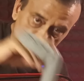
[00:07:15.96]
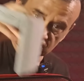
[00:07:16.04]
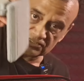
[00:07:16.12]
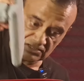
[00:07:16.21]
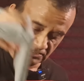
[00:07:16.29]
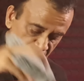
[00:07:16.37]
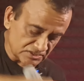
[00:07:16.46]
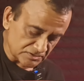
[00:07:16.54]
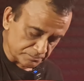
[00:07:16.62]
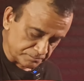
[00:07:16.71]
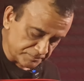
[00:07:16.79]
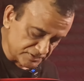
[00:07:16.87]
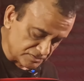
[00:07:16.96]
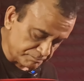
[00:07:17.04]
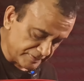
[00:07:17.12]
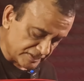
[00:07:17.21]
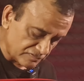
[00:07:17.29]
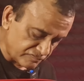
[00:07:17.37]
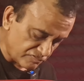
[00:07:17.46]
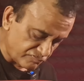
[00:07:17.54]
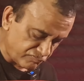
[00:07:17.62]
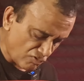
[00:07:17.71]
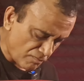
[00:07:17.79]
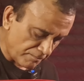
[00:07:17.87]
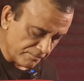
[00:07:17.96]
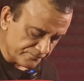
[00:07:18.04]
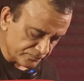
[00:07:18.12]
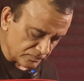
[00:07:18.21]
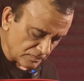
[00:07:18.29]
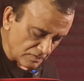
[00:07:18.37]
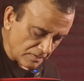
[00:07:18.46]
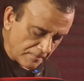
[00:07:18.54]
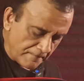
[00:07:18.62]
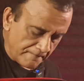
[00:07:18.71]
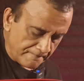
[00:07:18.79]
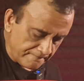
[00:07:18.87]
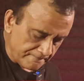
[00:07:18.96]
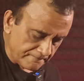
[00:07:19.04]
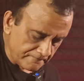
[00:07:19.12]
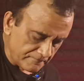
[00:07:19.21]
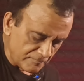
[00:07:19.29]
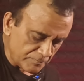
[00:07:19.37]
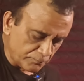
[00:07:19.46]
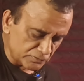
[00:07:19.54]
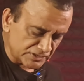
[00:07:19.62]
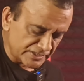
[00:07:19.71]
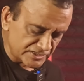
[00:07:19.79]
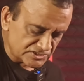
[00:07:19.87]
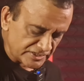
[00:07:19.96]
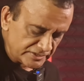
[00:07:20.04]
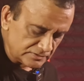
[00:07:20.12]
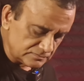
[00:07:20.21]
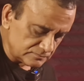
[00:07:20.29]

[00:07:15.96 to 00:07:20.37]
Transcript: there's this bit of a foam. Put that inside.